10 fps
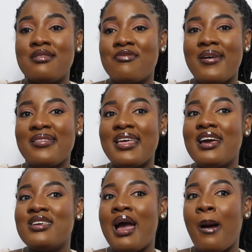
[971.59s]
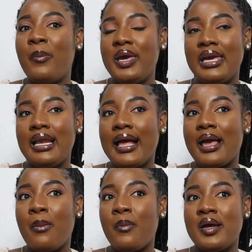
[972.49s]
The fact that you are paying
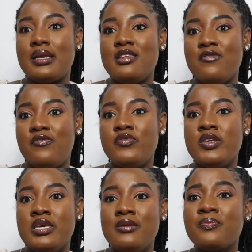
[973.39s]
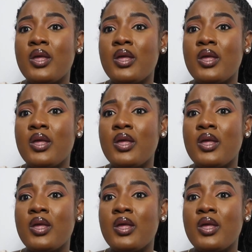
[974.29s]
like a monthly fee